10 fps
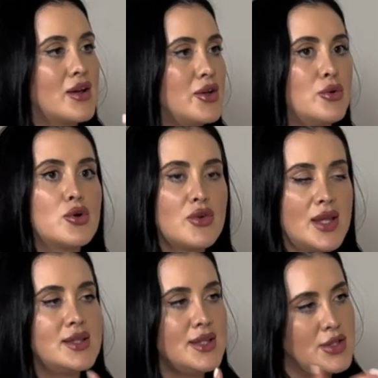you know,
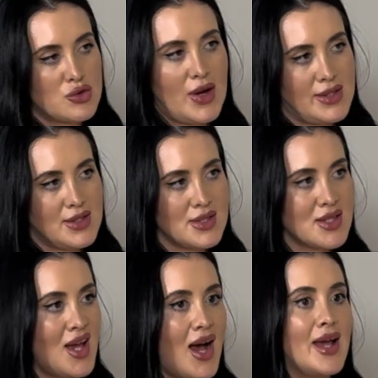create these trends
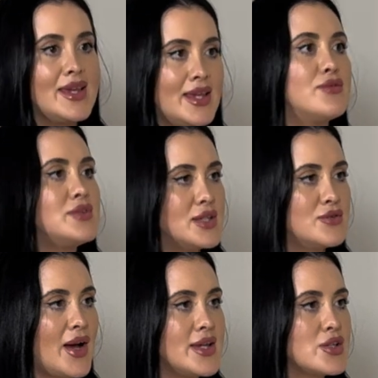and give the
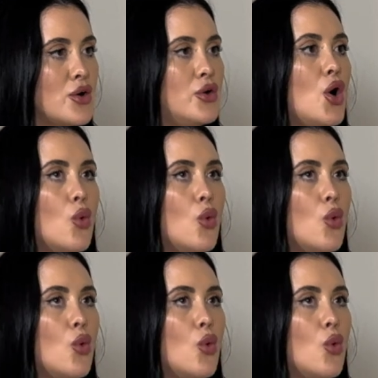advice on